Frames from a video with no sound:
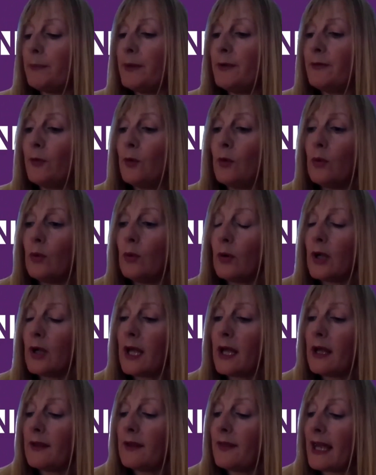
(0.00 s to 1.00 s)
before
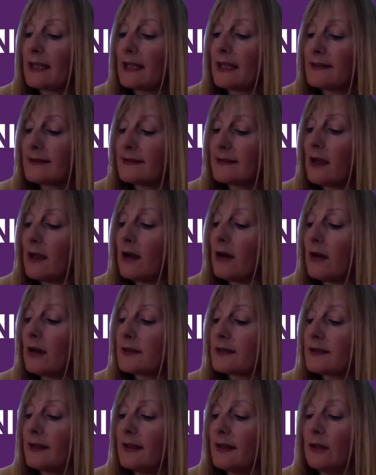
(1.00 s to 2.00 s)
that
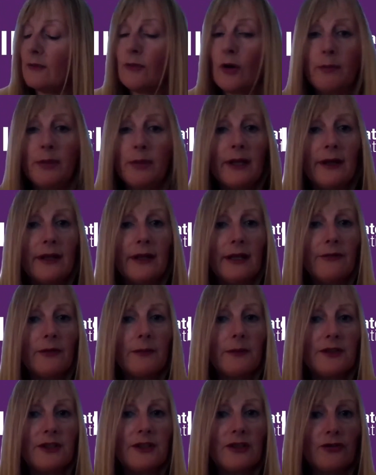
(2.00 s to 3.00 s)
starts, I think Rob Lerney
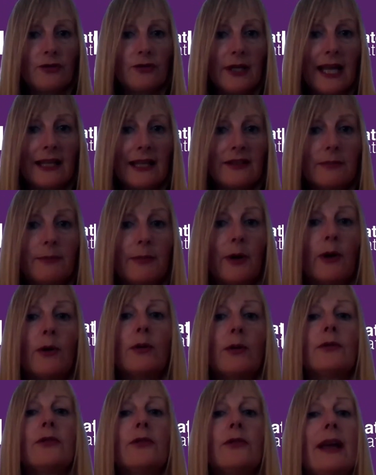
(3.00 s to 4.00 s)
from the Digital
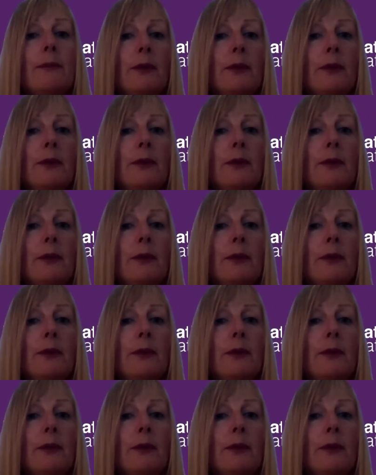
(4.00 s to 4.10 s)
Catapult,